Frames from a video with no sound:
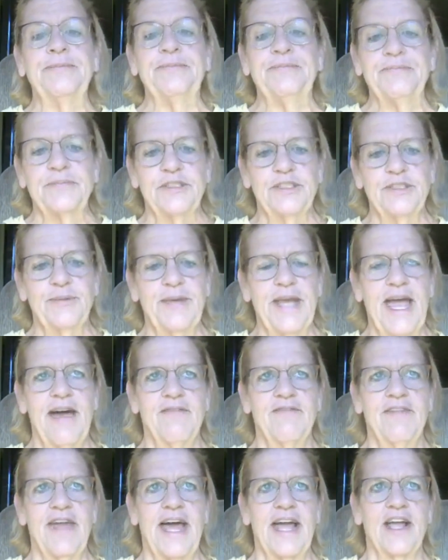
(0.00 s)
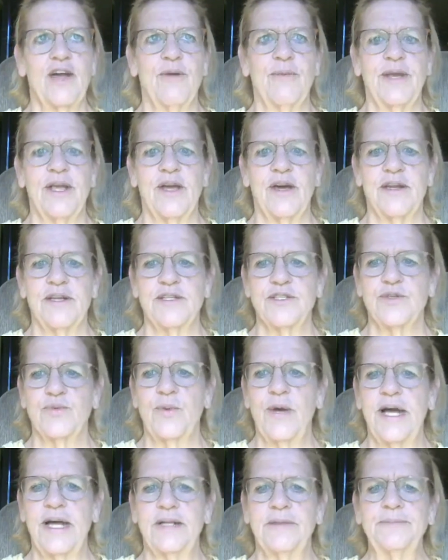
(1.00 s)
So we have that going on as
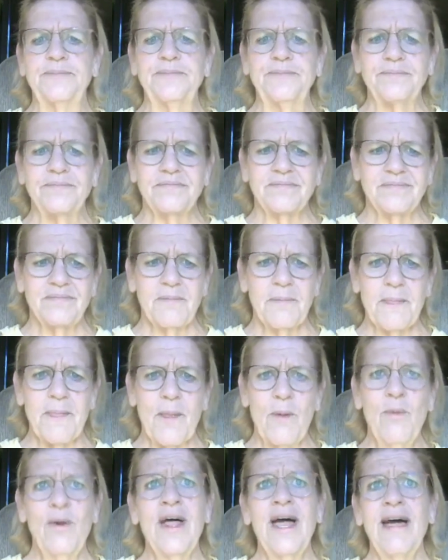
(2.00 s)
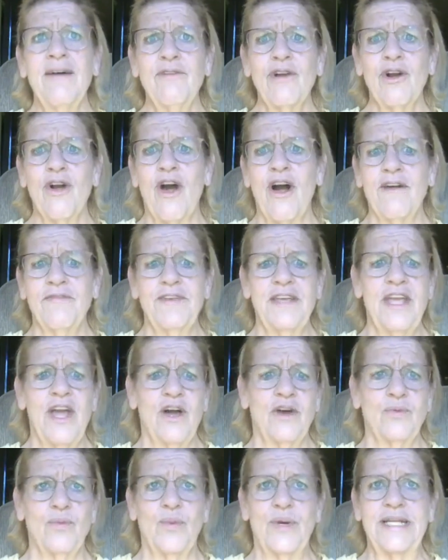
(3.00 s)
well. We'll have our coffee
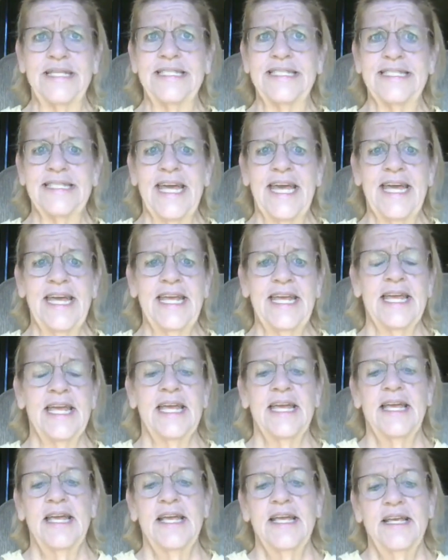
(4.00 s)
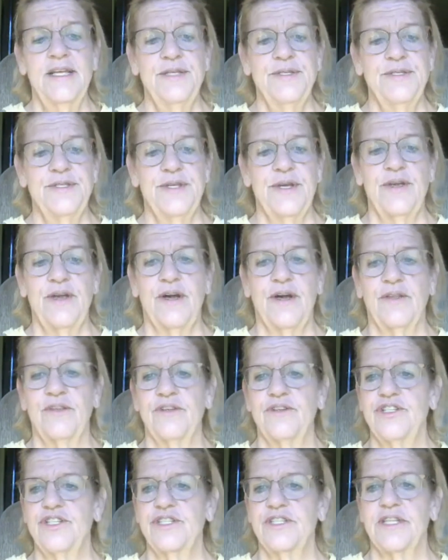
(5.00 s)
on Wednesday. So y'all,
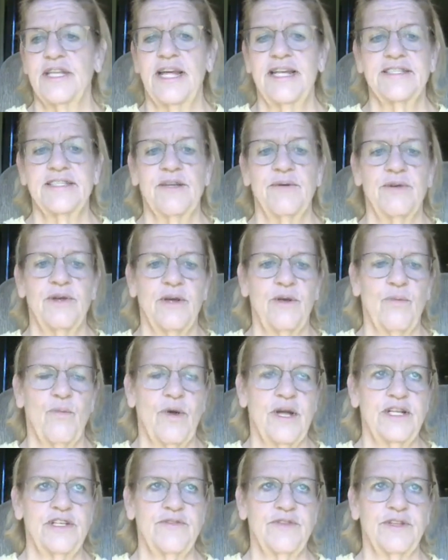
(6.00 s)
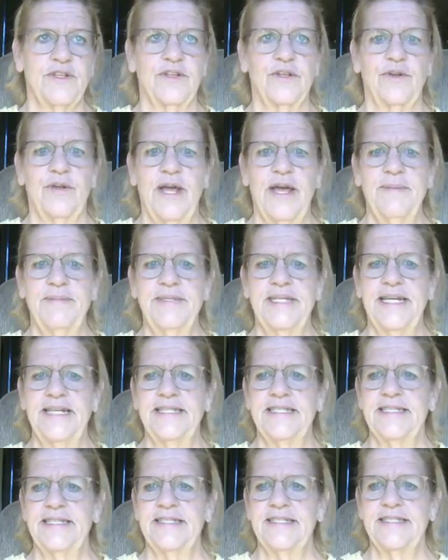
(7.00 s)
there's just lots going on. Watch for the little
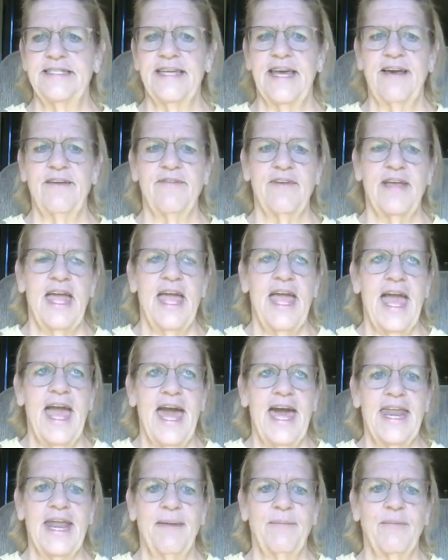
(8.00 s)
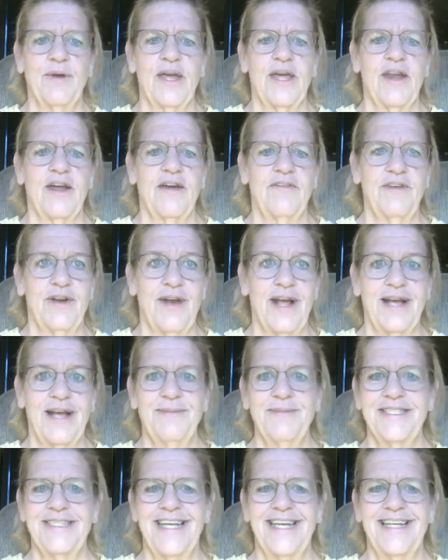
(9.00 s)
updates and stuff. And I'm gonna get off here. I'm
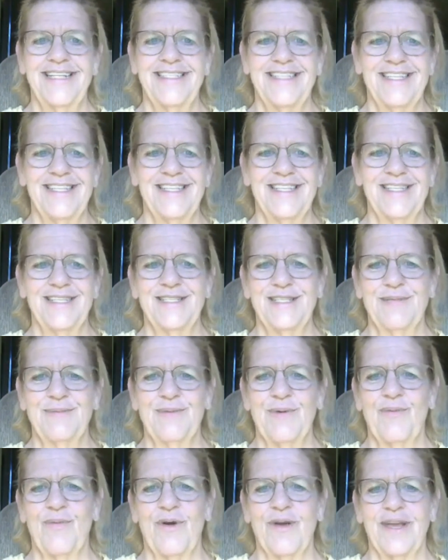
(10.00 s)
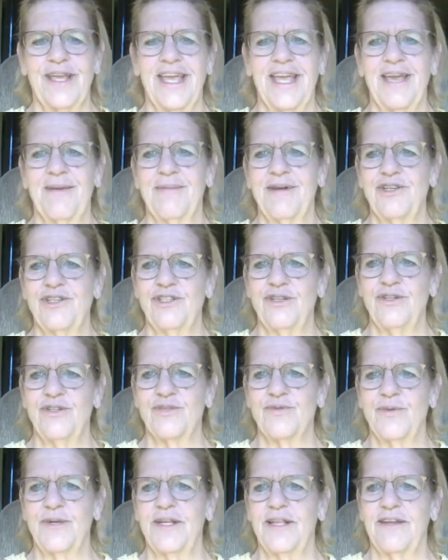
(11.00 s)
Stacy. This has been Walking in My Shoes.
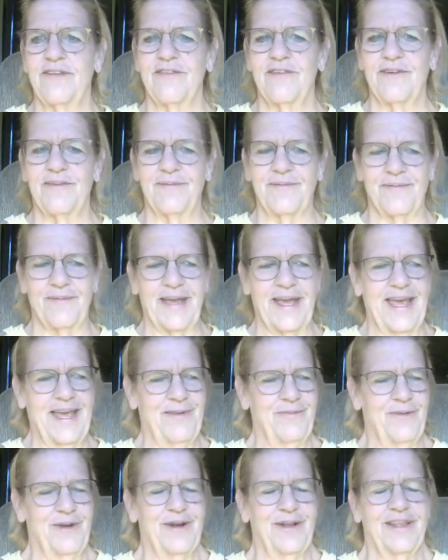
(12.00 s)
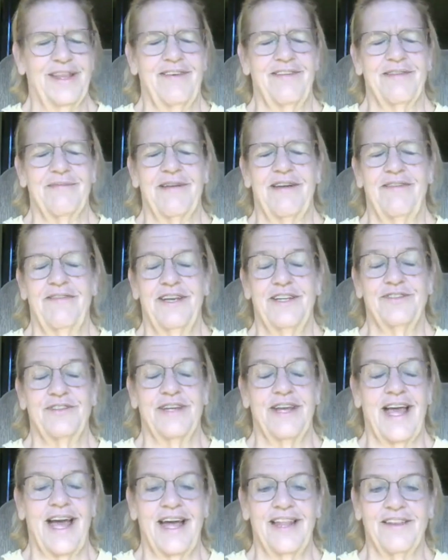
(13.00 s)
We love it, and we're loving my veteran.
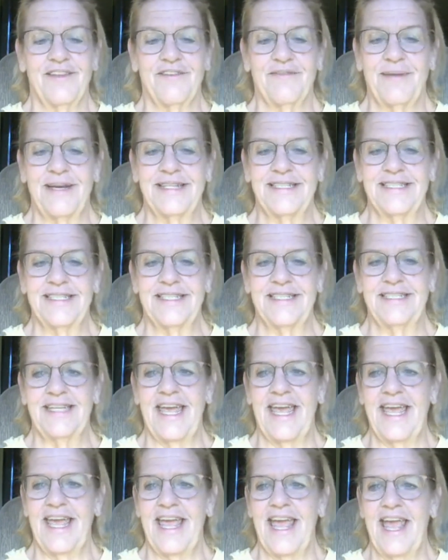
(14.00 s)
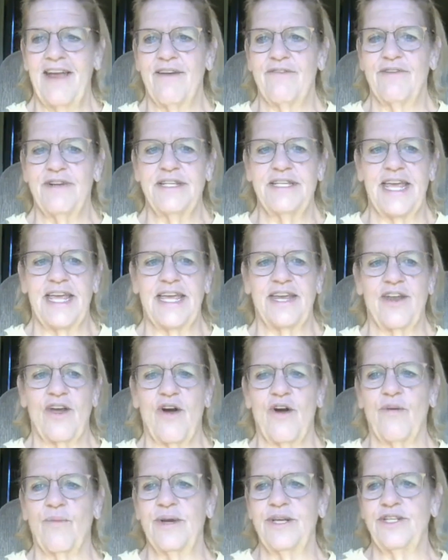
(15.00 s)
I love mine today, every day, and
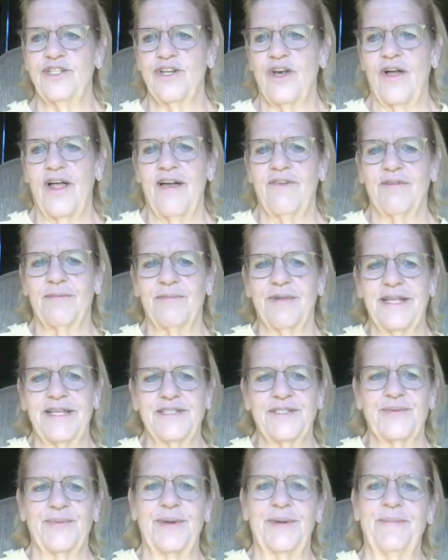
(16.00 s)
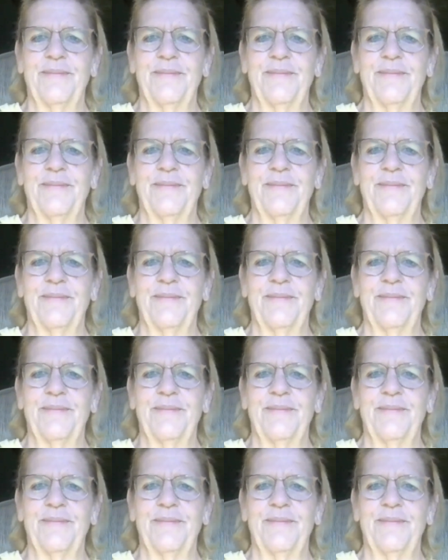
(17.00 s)
always. Y'all have a blessed one.